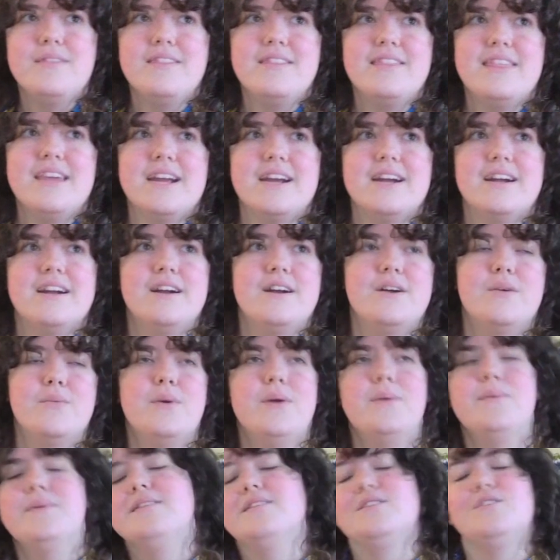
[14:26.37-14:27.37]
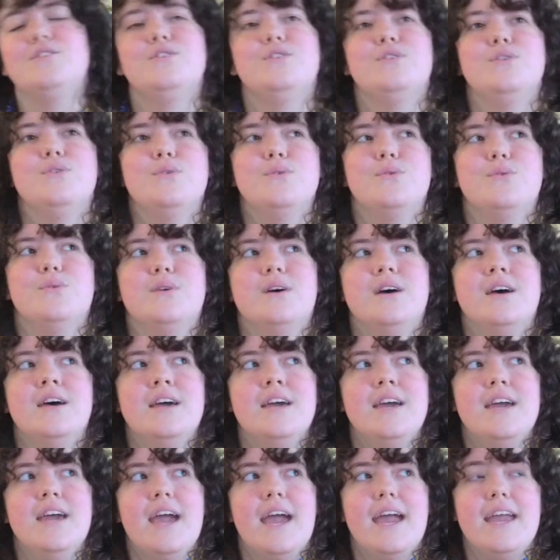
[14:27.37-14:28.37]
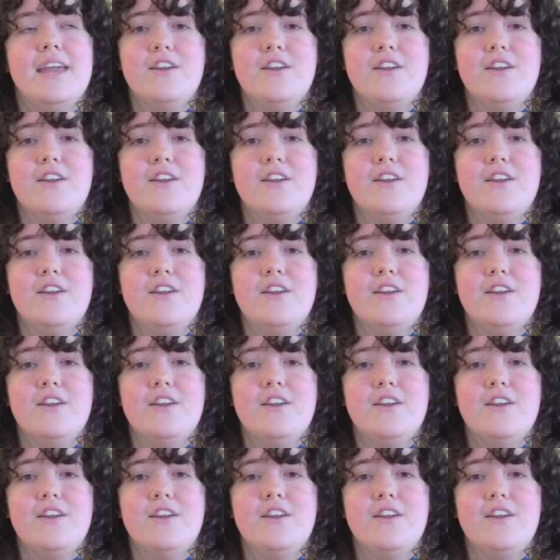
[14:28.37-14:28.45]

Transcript: we went to a